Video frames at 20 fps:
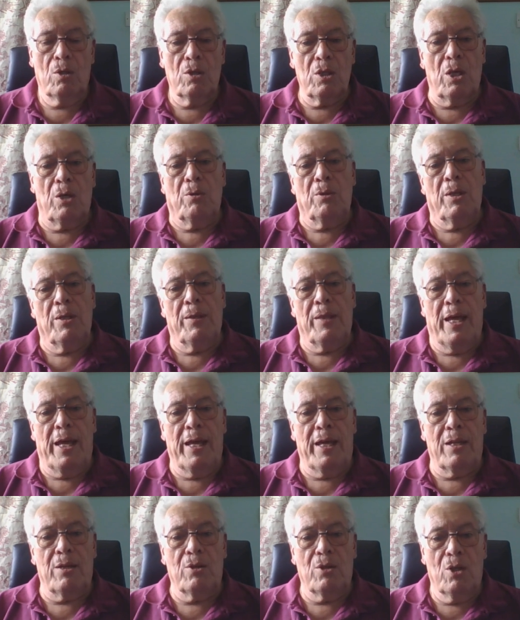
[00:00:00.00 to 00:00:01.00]
Not only
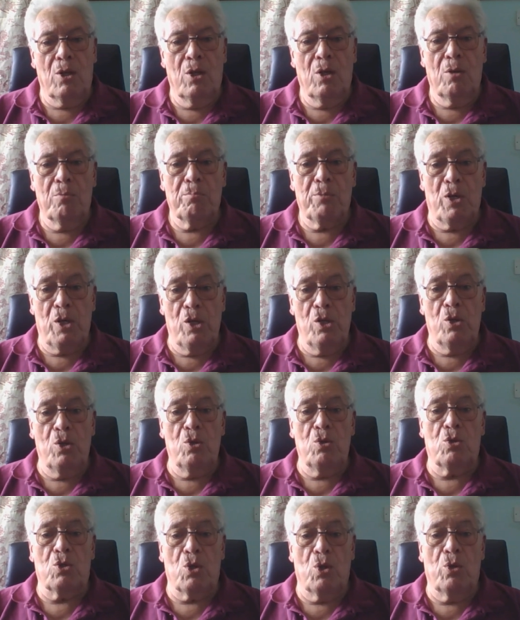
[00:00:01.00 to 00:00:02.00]
that, by
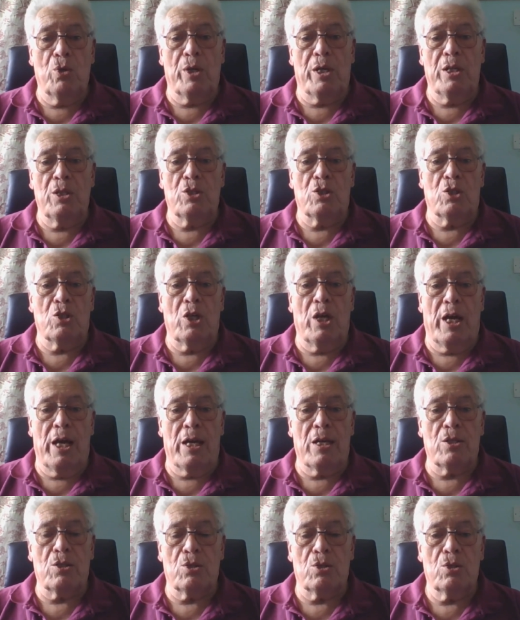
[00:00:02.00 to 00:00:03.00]
you talking to
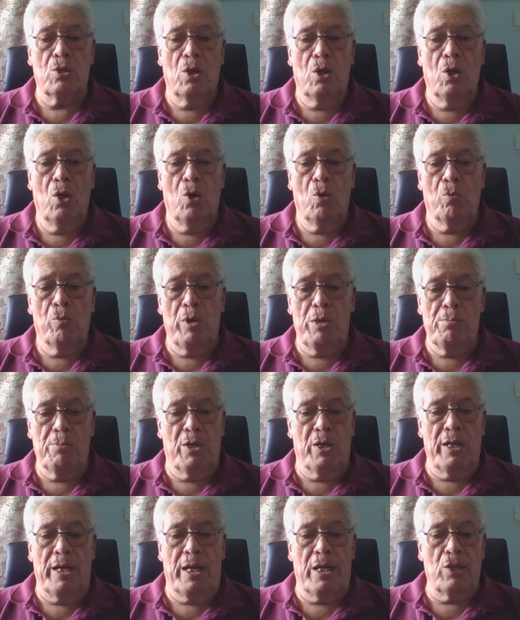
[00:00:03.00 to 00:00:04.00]
us, we
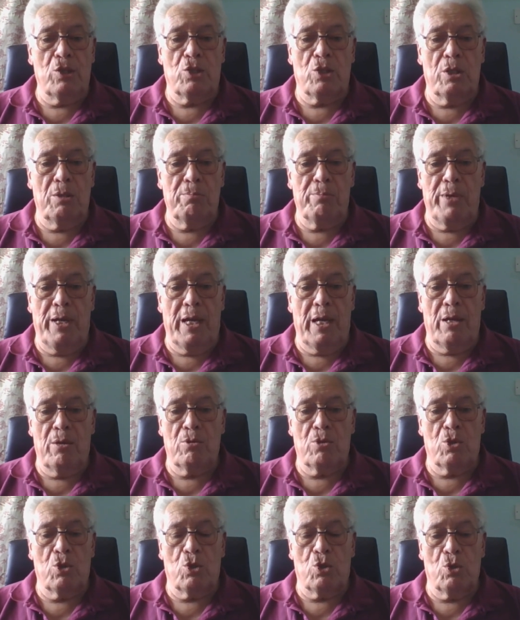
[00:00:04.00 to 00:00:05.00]
might actually be
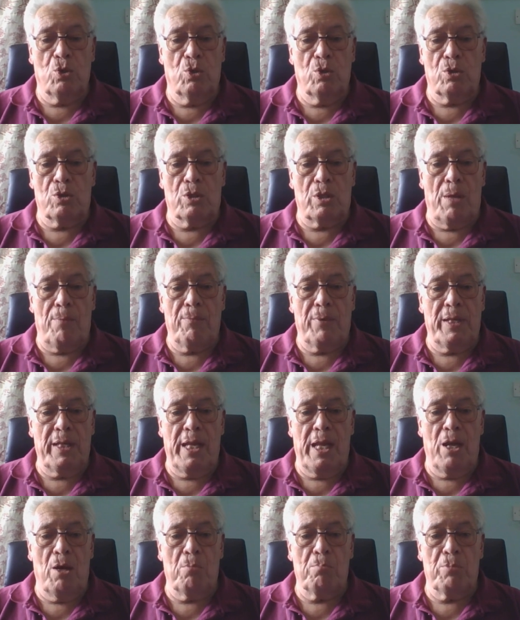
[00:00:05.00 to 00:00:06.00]
able to sort something
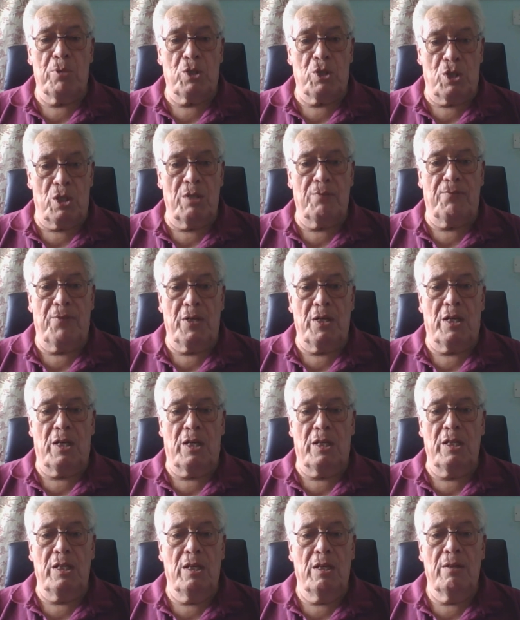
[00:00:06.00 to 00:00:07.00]
out
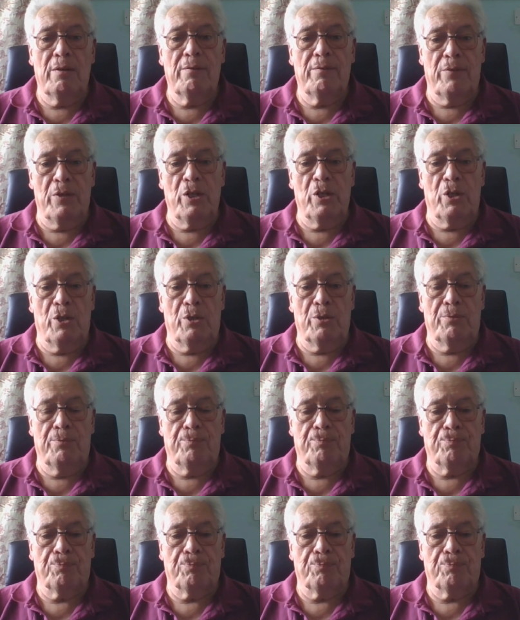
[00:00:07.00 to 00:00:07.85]
specifically for you.